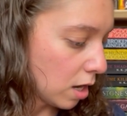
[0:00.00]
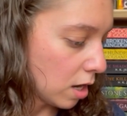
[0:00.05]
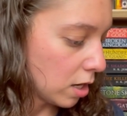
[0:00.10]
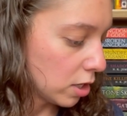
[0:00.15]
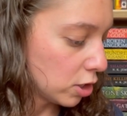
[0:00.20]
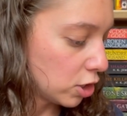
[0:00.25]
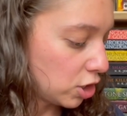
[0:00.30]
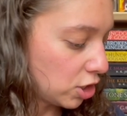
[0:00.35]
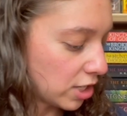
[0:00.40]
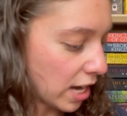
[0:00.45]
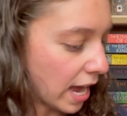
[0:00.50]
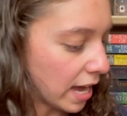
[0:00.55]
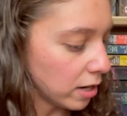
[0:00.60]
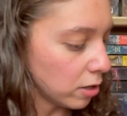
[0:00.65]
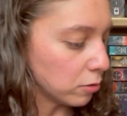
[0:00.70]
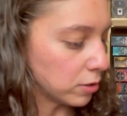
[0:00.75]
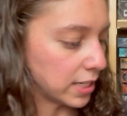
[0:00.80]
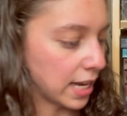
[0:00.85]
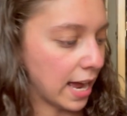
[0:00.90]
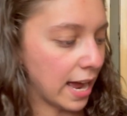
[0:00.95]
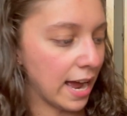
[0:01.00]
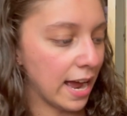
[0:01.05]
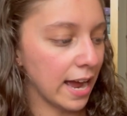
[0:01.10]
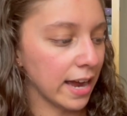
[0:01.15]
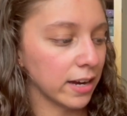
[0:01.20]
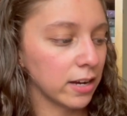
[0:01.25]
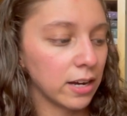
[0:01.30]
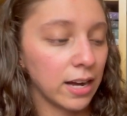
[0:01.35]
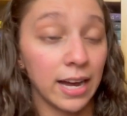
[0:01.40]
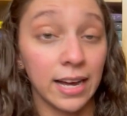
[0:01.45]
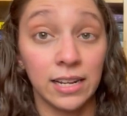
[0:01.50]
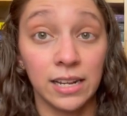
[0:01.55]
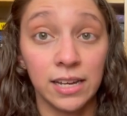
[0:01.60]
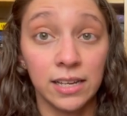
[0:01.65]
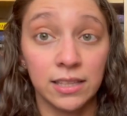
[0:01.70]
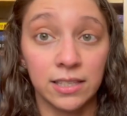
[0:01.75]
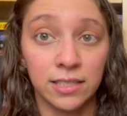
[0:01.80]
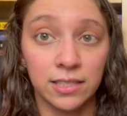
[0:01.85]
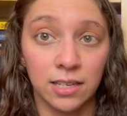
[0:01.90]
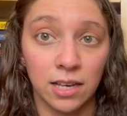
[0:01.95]
Shadow Tag. I
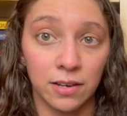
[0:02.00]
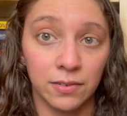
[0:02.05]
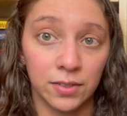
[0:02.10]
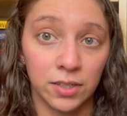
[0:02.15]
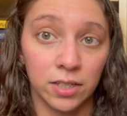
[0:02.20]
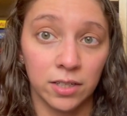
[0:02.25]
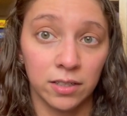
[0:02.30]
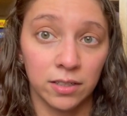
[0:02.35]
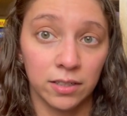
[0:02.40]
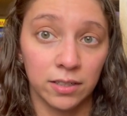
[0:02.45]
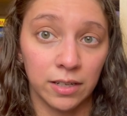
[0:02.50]
like this cover.